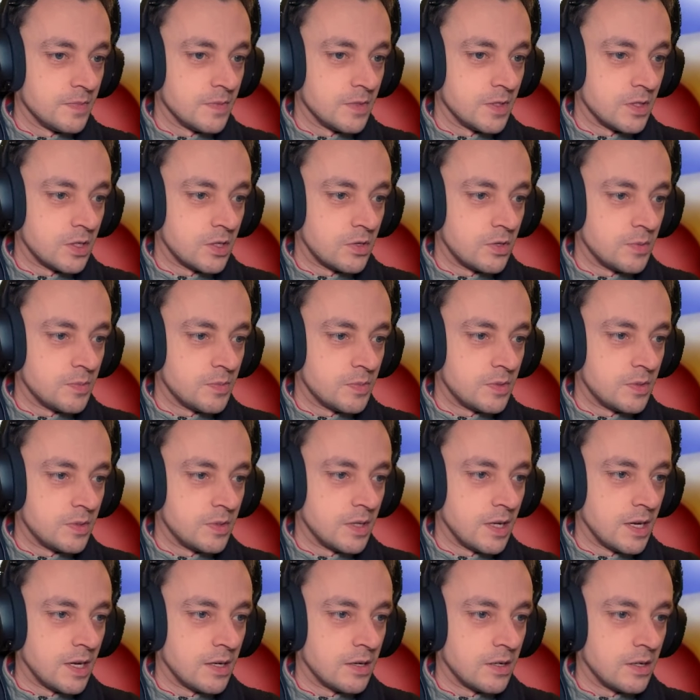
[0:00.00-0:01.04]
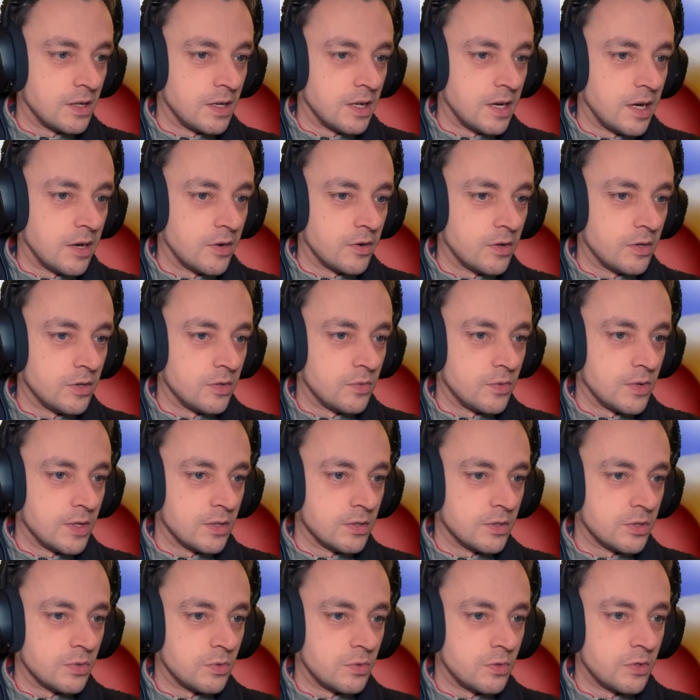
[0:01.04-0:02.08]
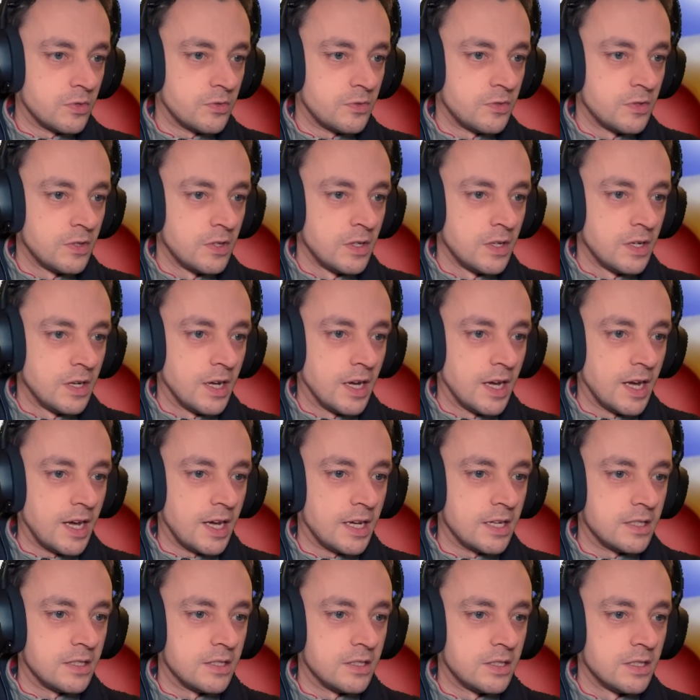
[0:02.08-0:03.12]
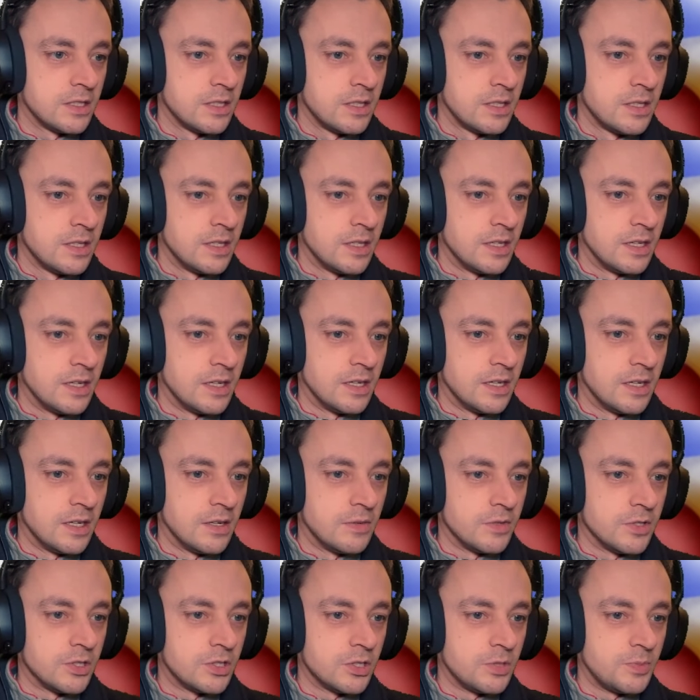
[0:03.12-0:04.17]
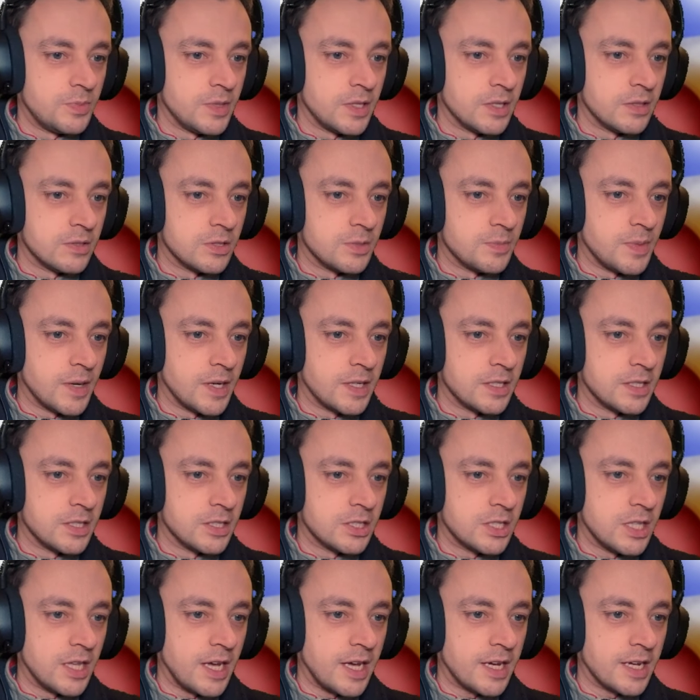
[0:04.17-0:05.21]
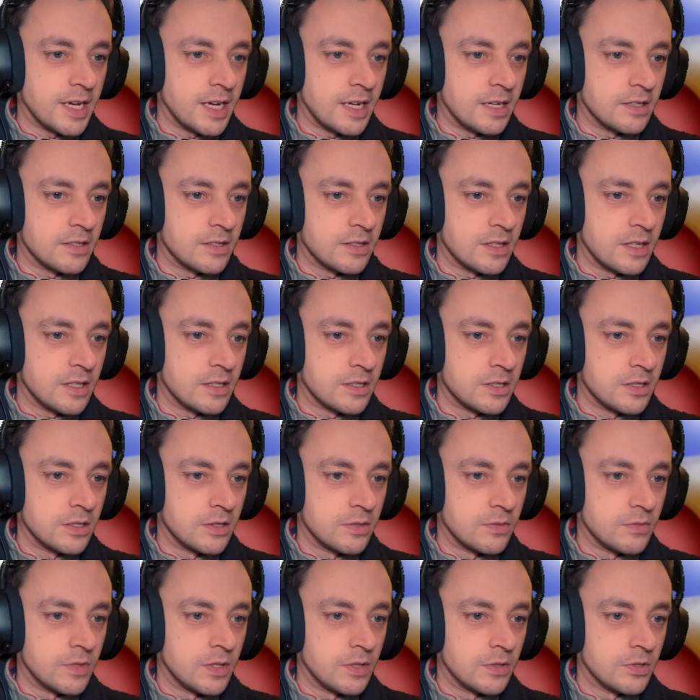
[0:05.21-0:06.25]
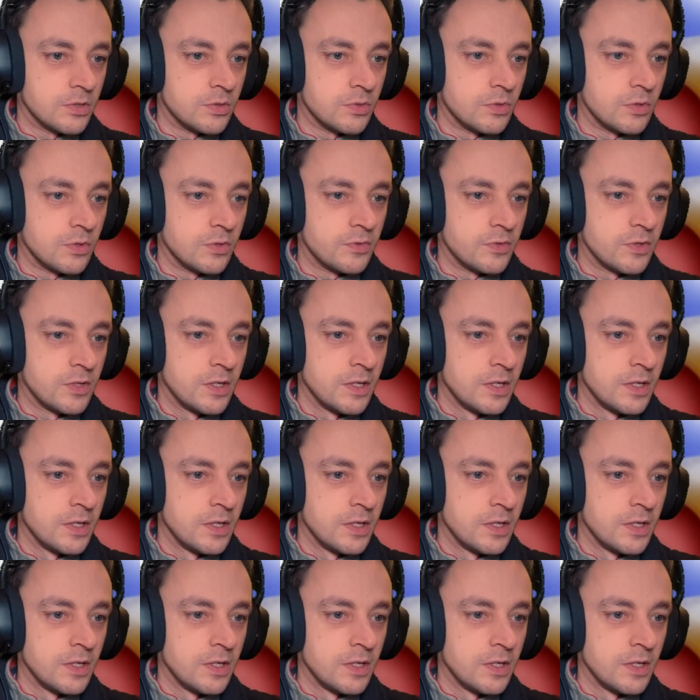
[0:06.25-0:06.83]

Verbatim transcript: Equip that, our unwell dwarf. And we should be able to bandage the heck out of that unwell dwarf.